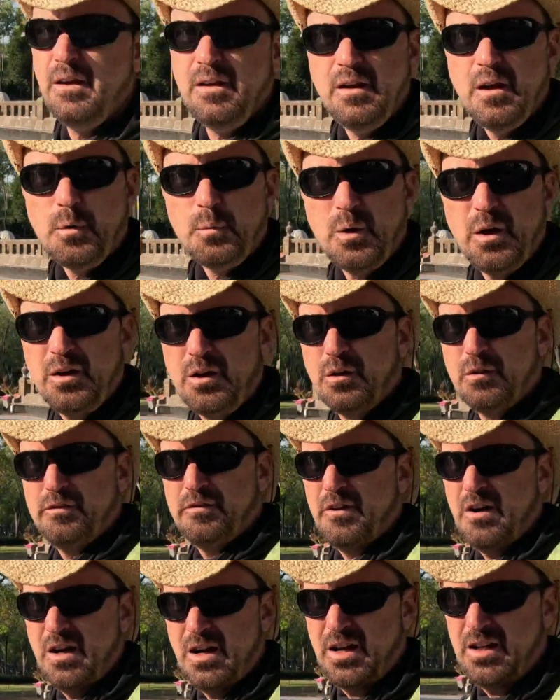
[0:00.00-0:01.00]
Now what you'll
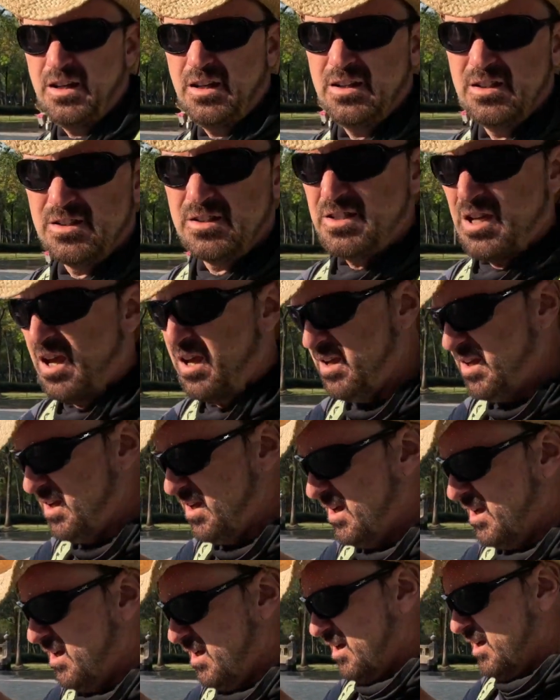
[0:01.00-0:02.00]
find is
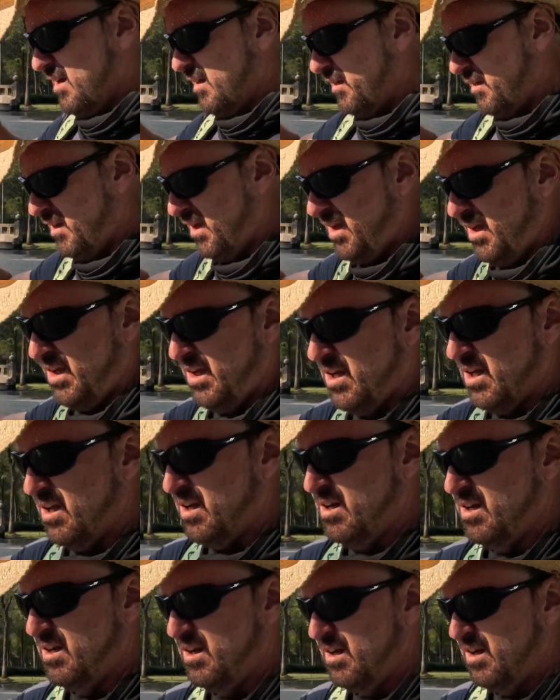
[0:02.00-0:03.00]
the
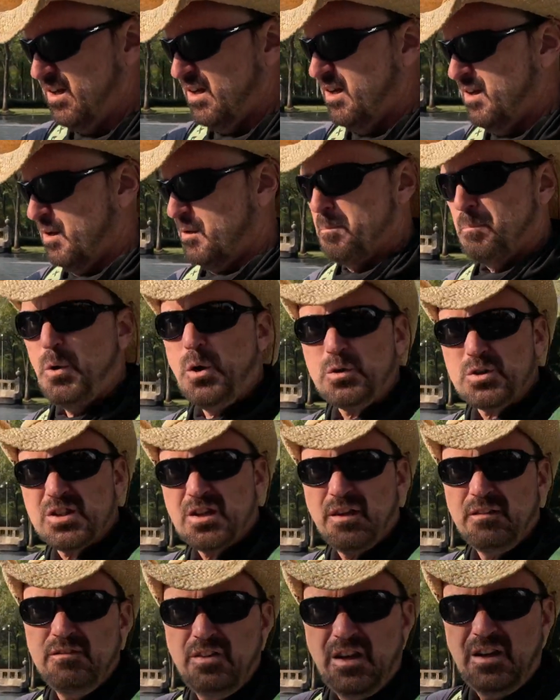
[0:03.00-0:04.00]
most
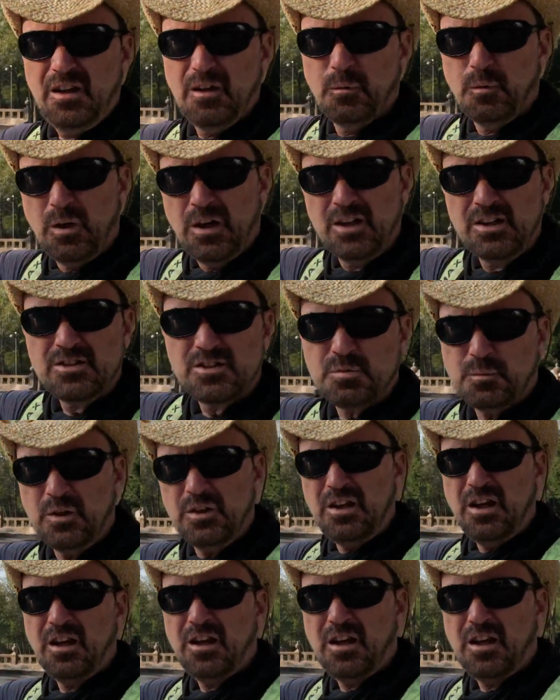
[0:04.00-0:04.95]
convenient ones when you